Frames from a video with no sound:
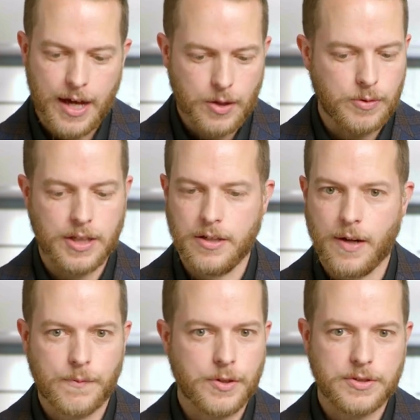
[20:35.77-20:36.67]
equity,
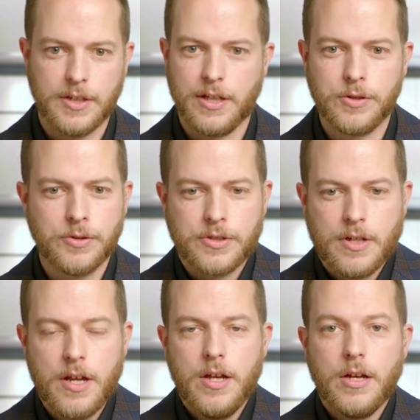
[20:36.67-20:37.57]
diversity, inclusion.
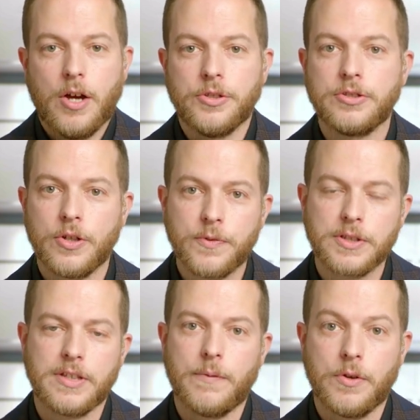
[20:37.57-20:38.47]
On the
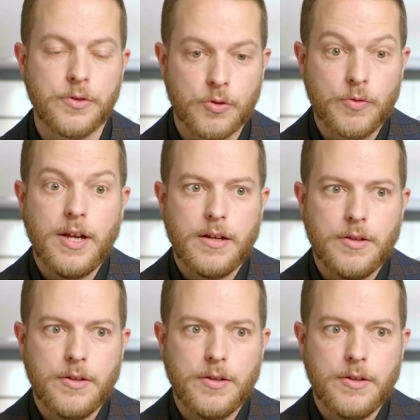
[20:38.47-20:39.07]
surface level, they're great.